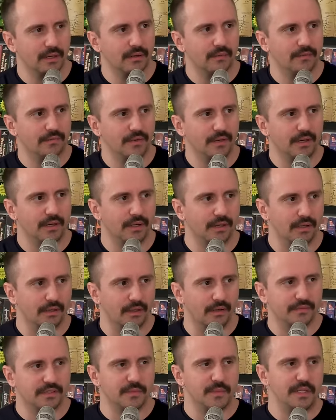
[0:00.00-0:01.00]
of
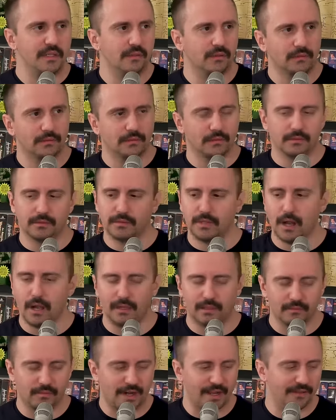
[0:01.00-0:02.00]
Smeagol, or
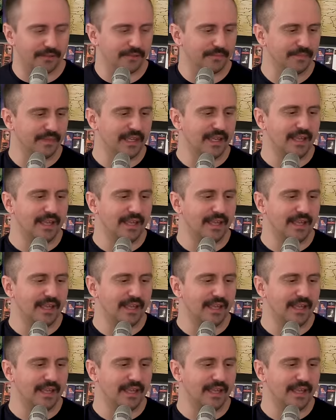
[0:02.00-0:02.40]
Gollum rather.